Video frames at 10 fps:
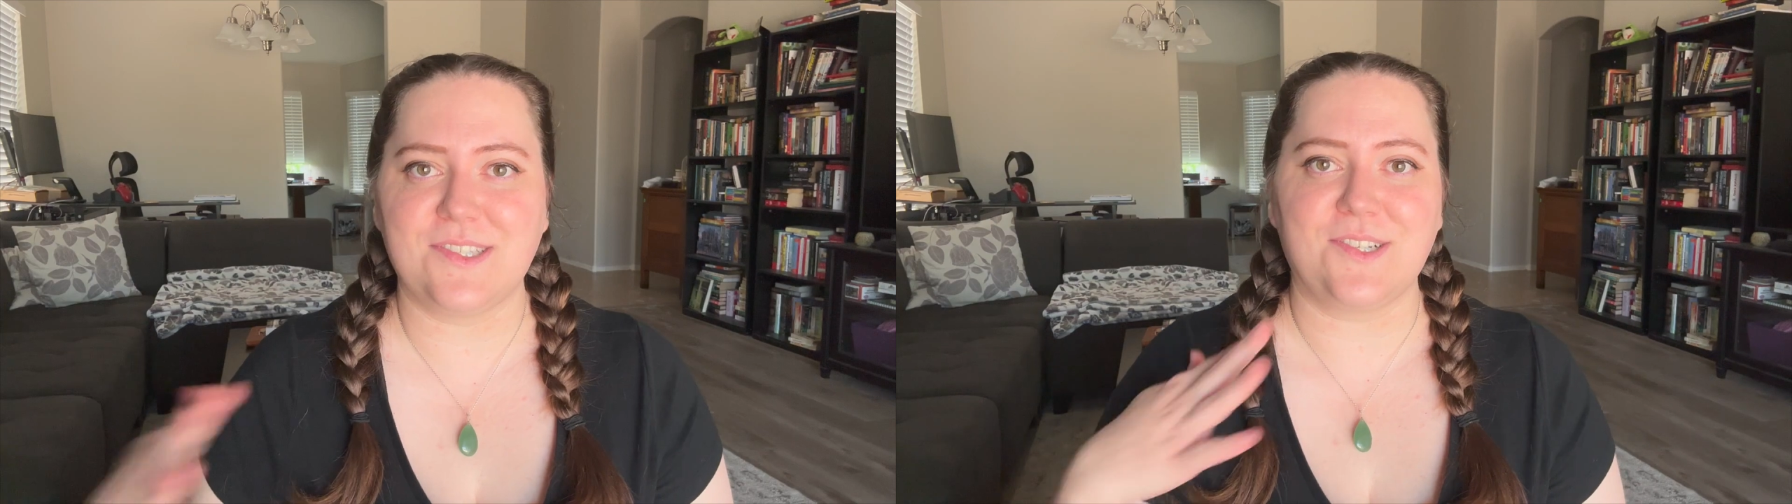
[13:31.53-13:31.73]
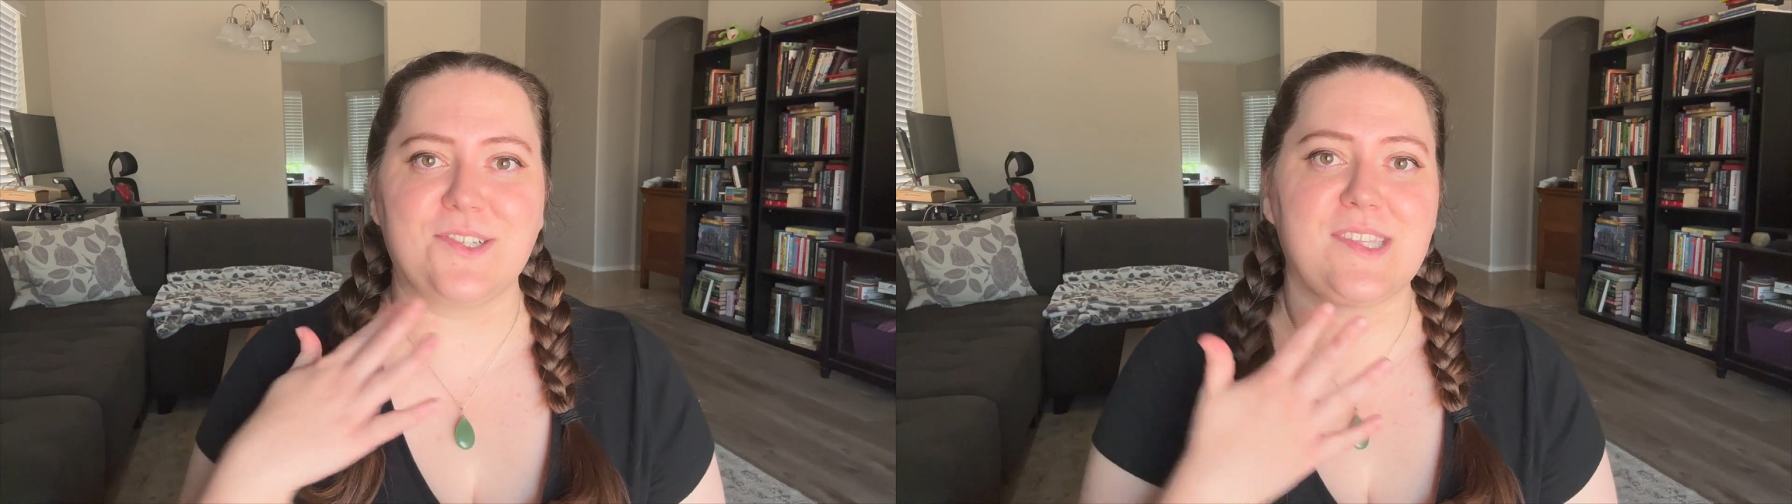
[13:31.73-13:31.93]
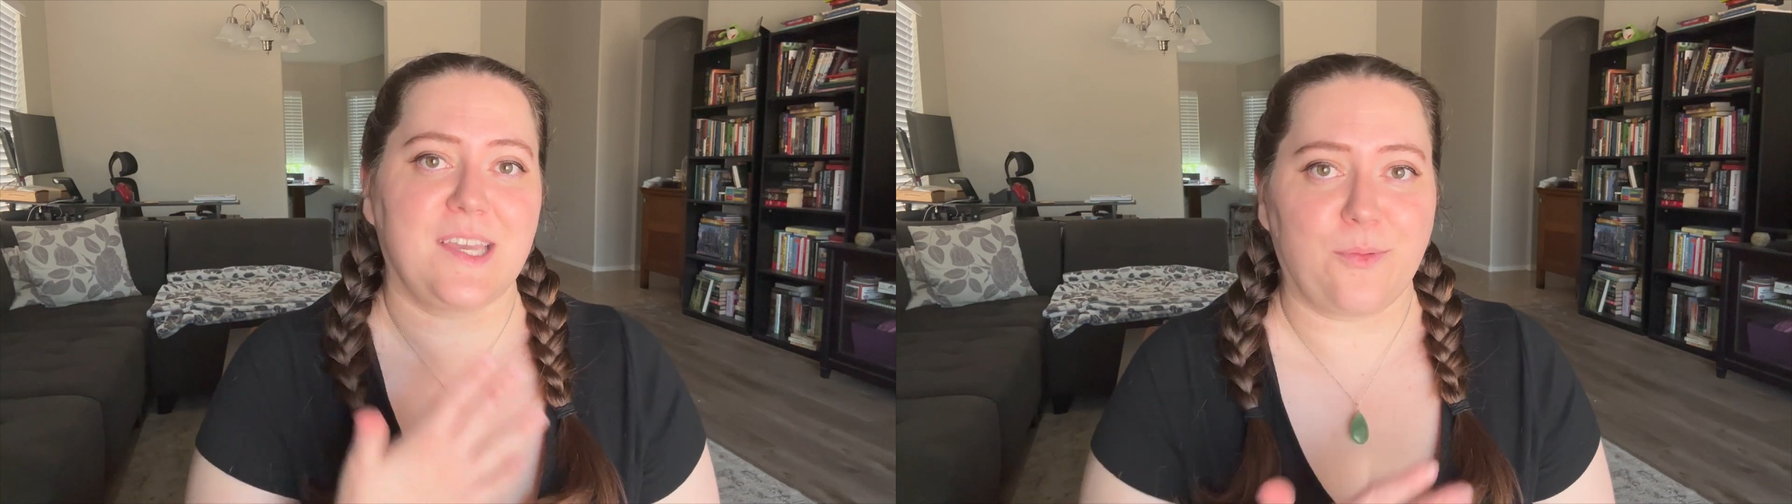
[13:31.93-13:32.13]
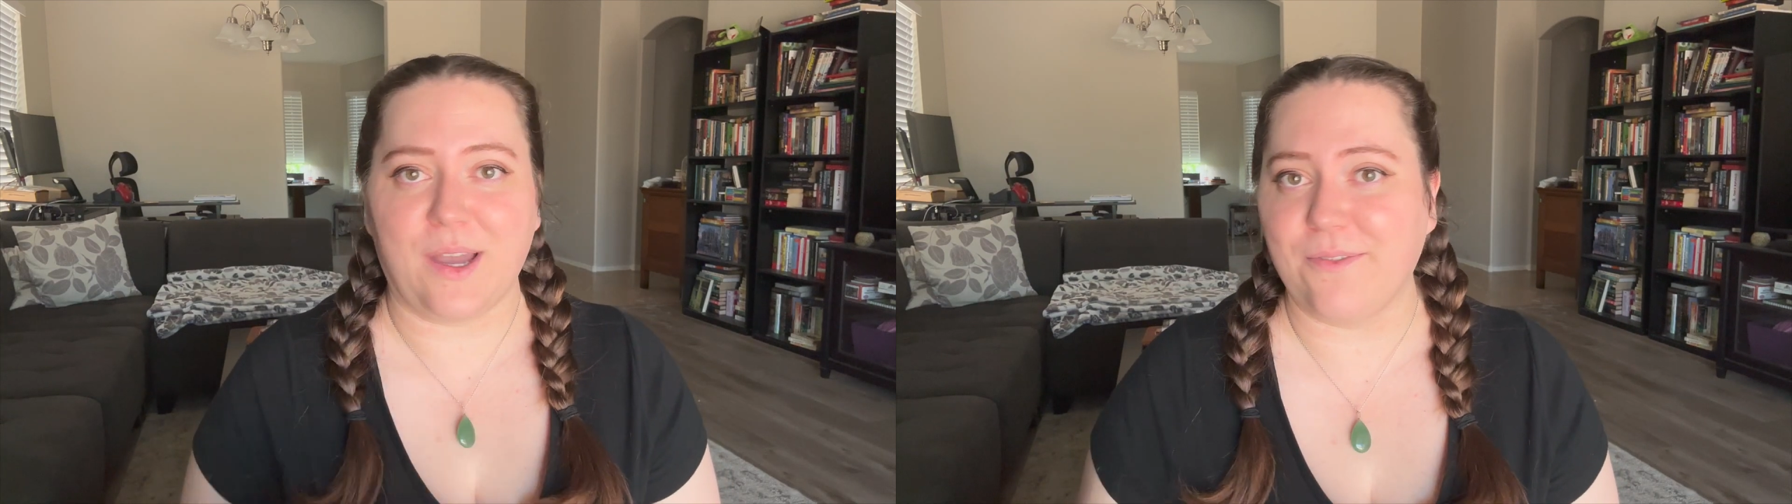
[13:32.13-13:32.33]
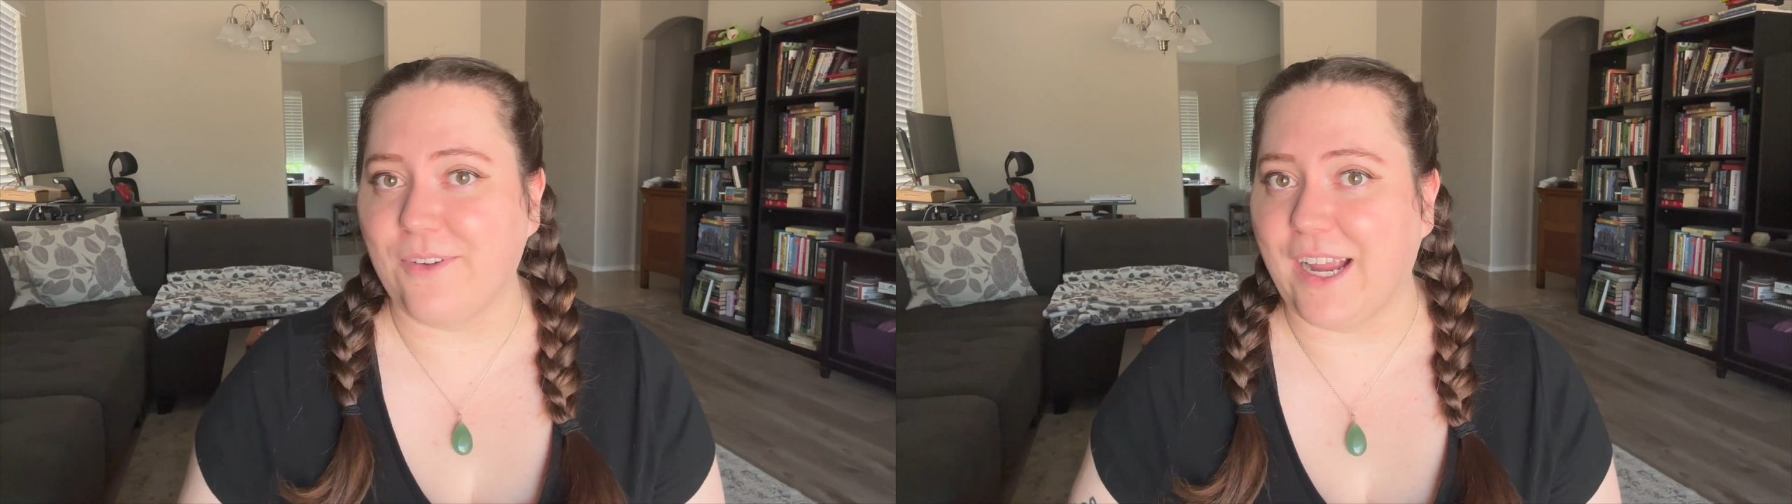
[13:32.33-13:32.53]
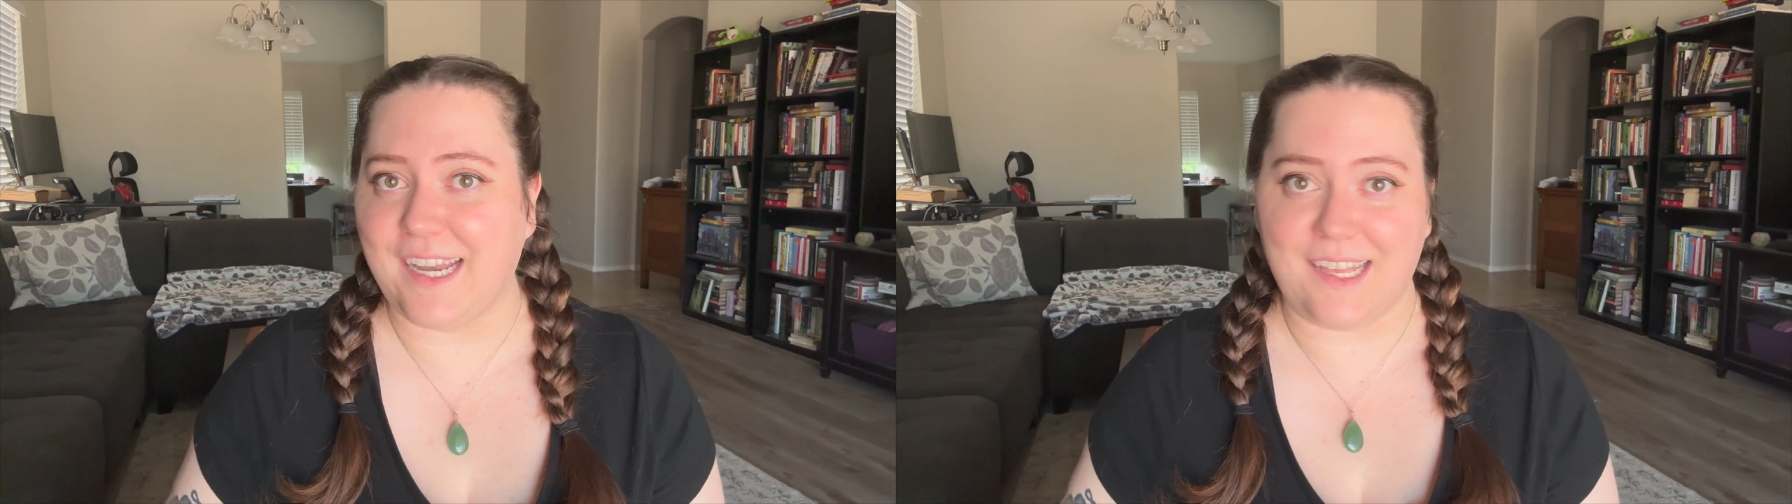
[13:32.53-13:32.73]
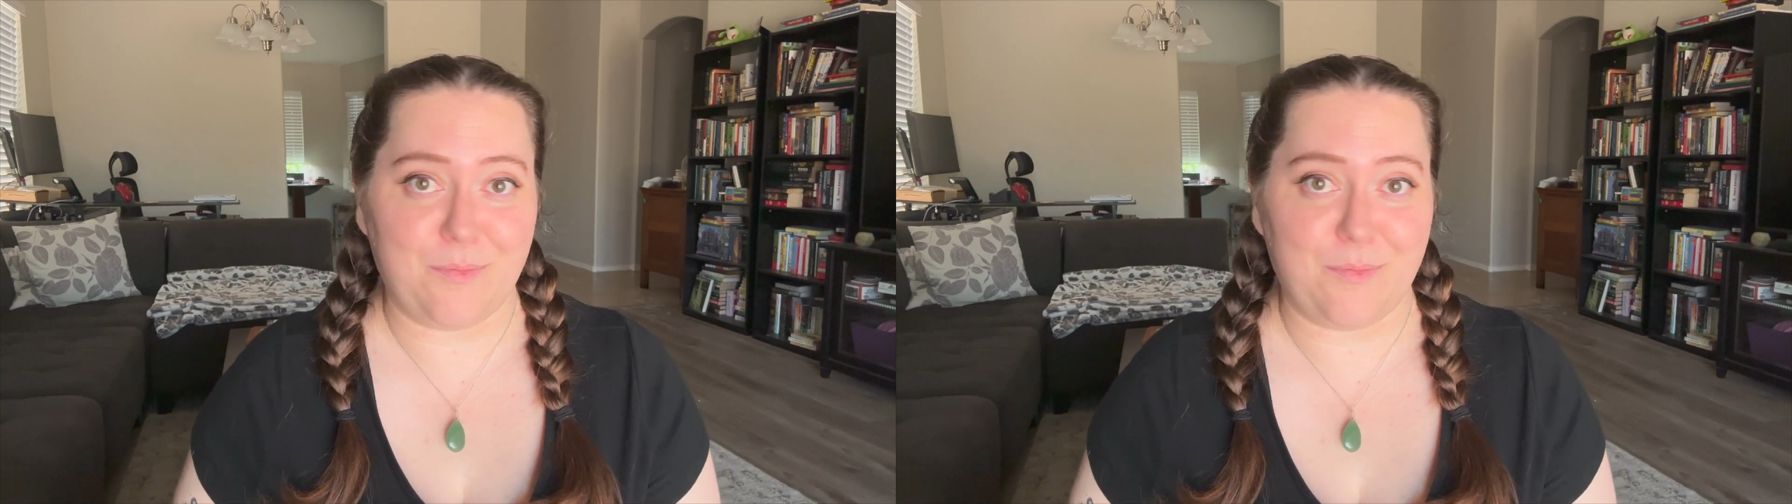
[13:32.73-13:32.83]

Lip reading: you're seeing a wide variety